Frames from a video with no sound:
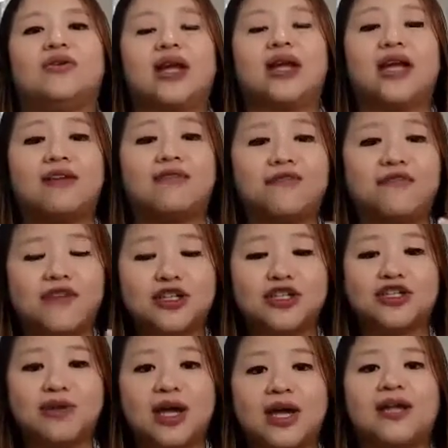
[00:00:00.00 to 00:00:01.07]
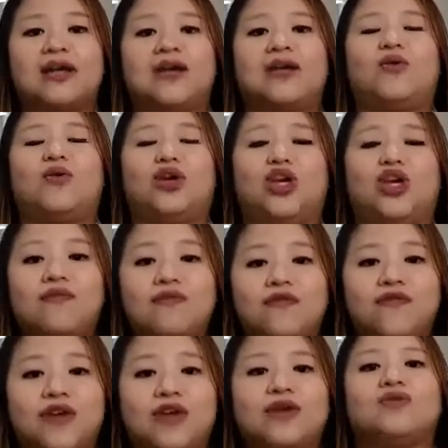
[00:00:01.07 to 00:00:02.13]
that get frustrated or
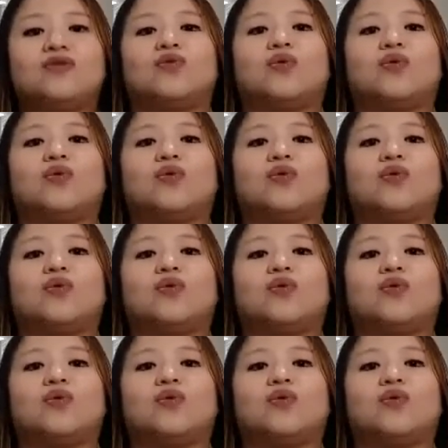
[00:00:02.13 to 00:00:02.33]
confused